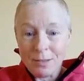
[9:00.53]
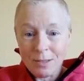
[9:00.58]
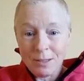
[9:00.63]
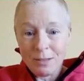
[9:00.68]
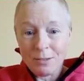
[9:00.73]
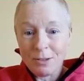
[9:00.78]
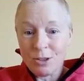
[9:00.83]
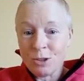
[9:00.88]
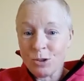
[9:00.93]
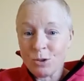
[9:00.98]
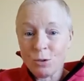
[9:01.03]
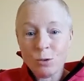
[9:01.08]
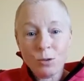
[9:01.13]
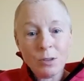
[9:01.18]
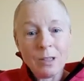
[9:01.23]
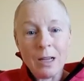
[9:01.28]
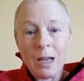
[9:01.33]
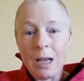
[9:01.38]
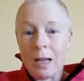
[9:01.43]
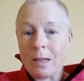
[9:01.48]
It sure
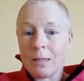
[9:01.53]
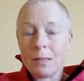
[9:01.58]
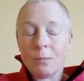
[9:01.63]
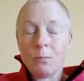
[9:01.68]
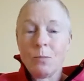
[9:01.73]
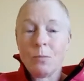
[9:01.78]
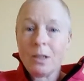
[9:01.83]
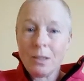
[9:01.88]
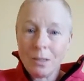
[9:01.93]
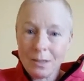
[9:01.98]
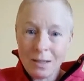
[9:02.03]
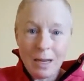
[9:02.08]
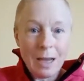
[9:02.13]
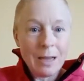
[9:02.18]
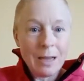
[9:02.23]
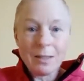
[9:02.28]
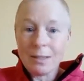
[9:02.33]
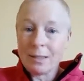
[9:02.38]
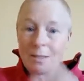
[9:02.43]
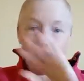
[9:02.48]
does. And when it
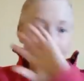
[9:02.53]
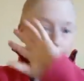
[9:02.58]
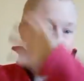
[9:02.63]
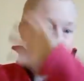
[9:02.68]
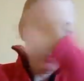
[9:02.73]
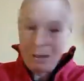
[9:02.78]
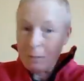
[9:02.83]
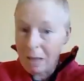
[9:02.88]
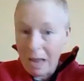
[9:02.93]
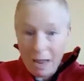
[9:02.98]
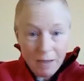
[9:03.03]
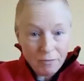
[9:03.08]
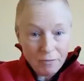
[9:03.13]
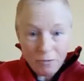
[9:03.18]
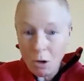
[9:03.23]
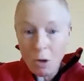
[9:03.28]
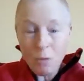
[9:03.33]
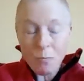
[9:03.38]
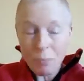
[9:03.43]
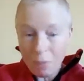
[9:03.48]
does, we have
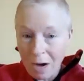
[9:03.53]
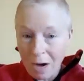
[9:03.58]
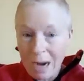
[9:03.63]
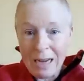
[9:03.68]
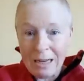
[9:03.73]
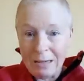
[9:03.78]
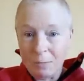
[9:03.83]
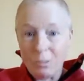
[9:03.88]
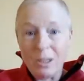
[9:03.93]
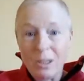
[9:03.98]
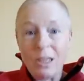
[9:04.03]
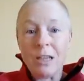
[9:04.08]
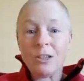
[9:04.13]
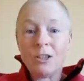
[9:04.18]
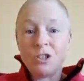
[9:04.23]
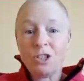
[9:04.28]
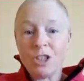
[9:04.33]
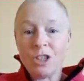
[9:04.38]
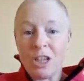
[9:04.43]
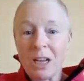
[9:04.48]
no brain. We are
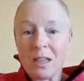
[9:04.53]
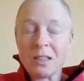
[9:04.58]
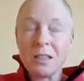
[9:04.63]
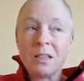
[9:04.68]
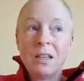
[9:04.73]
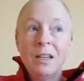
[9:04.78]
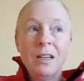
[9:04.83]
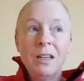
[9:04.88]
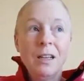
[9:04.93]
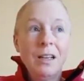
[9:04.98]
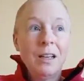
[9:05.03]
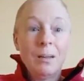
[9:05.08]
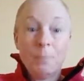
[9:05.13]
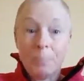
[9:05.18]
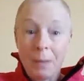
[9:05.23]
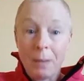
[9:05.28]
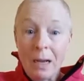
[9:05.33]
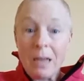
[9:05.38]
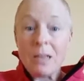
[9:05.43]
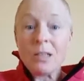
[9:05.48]
just,
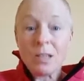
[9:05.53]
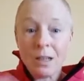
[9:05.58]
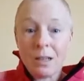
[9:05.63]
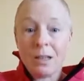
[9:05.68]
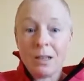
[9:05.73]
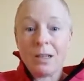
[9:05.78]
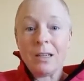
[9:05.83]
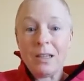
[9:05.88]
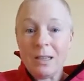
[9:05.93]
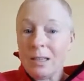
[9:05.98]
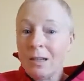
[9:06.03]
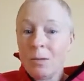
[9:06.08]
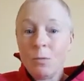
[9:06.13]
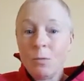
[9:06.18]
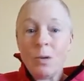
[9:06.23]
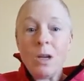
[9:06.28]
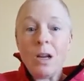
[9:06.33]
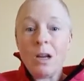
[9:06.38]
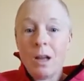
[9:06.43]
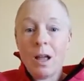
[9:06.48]
basically,
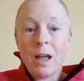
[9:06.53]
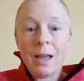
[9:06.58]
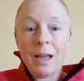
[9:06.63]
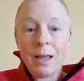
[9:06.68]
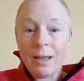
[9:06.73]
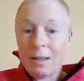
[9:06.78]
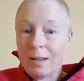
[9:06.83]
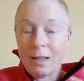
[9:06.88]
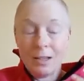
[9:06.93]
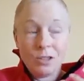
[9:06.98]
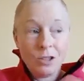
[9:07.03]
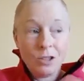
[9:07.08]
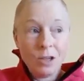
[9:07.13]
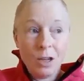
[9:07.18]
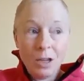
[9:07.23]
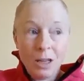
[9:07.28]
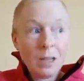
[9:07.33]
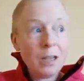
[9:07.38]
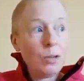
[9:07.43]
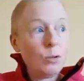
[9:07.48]
we are like a
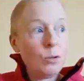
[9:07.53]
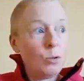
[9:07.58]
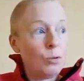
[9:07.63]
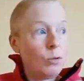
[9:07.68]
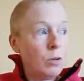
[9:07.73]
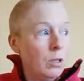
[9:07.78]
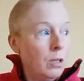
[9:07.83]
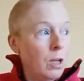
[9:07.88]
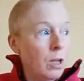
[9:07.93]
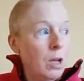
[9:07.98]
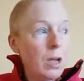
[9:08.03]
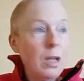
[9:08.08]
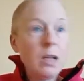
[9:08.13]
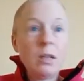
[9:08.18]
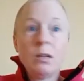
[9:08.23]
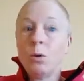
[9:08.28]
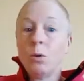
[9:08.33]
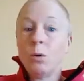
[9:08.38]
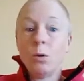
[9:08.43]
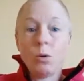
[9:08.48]
tiger or a
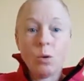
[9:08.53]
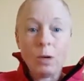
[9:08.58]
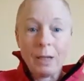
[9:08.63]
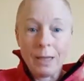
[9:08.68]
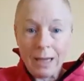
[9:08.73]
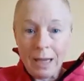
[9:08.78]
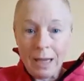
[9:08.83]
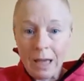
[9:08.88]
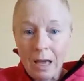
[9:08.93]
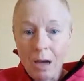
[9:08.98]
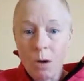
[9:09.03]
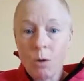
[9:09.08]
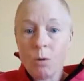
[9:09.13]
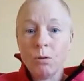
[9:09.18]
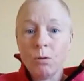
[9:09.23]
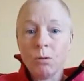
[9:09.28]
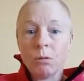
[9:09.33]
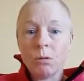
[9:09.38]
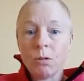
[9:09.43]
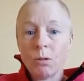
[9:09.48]
lion or a cow
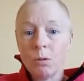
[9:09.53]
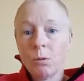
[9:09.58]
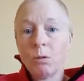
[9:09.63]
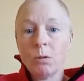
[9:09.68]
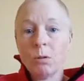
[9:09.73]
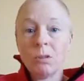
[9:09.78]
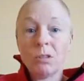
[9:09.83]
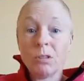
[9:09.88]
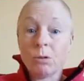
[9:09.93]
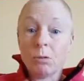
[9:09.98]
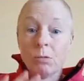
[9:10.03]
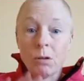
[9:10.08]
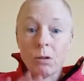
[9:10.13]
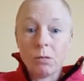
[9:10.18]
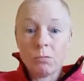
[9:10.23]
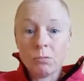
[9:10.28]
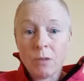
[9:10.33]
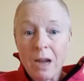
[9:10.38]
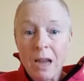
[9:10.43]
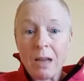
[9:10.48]
or a horse or a
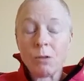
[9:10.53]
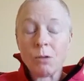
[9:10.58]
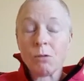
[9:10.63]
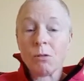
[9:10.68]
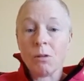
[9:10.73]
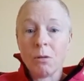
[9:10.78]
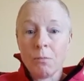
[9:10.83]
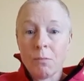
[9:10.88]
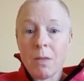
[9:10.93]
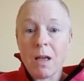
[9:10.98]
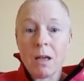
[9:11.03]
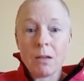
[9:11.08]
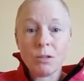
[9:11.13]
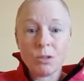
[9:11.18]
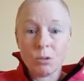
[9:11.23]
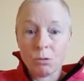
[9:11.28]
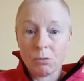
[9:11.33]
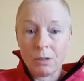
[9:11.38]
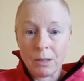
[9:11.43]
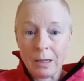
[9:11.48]
rat or a mouse
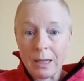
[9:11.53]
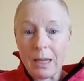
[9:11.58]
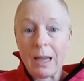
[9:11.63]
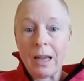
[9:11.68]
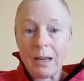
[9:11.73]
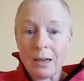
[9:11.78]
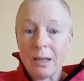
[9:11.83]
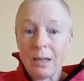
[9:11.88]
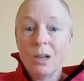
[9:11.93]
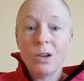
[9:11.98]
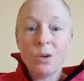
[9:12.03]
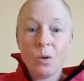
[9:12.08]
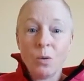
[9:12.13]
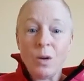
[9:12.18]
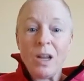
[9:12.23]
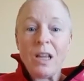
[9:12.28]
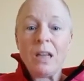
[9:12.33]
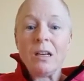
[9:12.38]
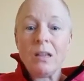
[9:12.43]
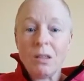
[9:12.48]
or a cat or
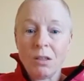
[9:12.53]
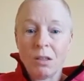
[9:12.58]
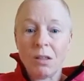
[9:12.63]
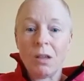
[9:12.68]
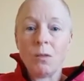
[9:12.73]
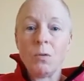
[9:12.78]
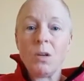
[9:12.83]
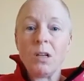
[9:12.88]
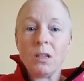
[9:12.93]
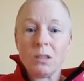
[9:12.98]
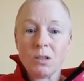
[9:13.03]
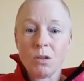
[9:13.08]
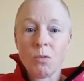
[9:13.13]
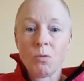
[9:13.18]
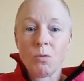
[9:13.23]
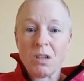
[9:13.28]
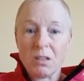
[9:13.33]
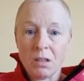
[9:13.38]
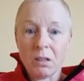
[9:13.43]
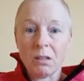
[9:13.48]
anything when it's
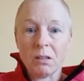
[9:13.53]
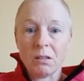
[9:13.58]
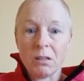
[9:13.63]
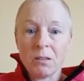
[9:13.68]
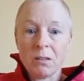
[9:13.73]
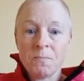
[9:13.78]
threatened.